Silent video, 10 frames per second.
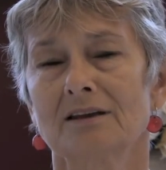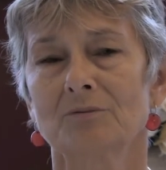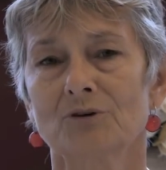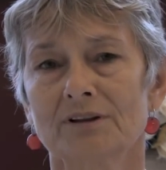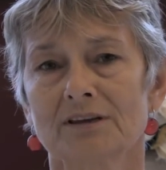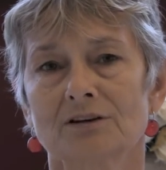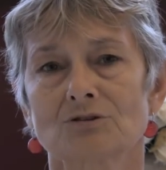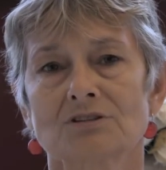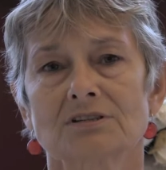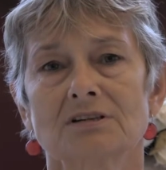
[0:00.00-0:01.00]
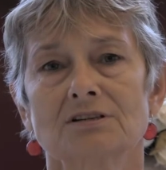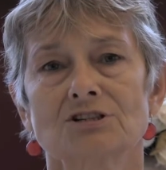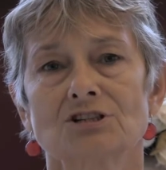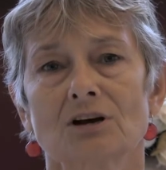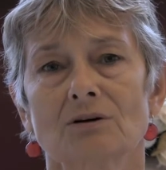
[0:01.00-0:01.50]
And I'm really interested in
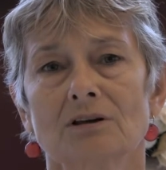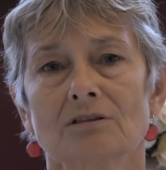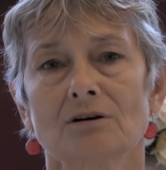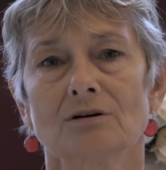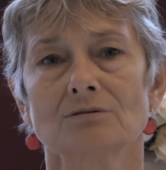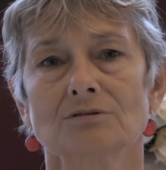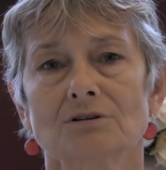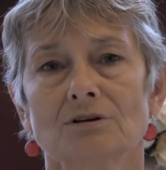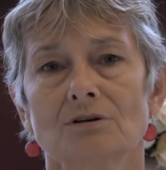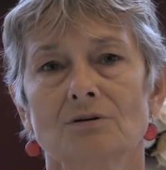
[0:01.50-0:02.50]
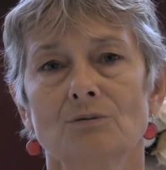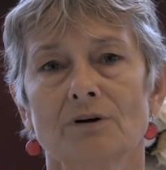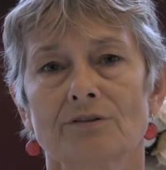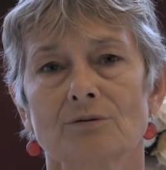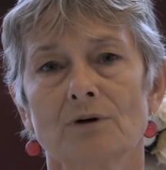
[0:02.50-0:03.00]
sharing those
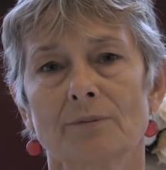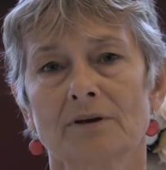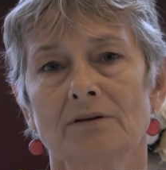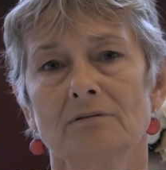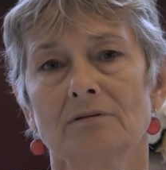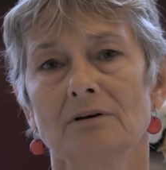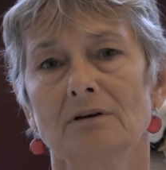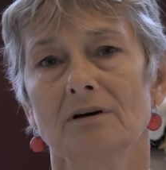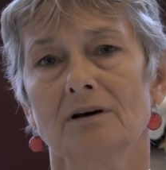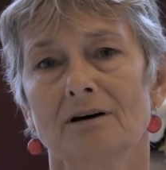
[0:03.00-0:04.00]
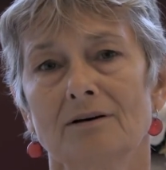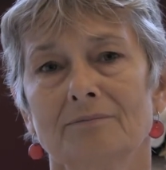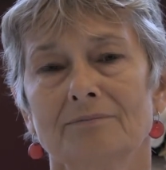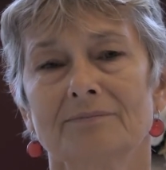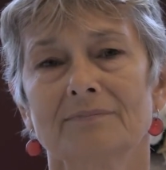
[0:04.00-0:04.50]
with women
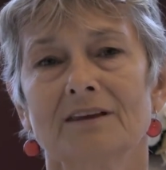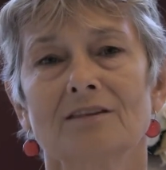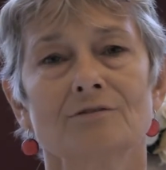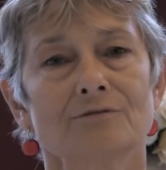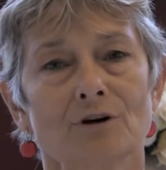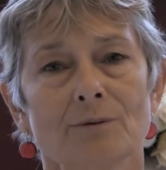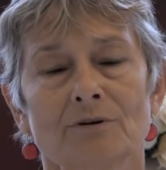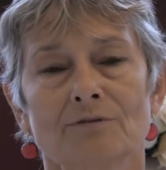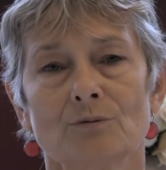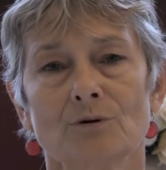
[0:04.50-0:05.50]
in the form of a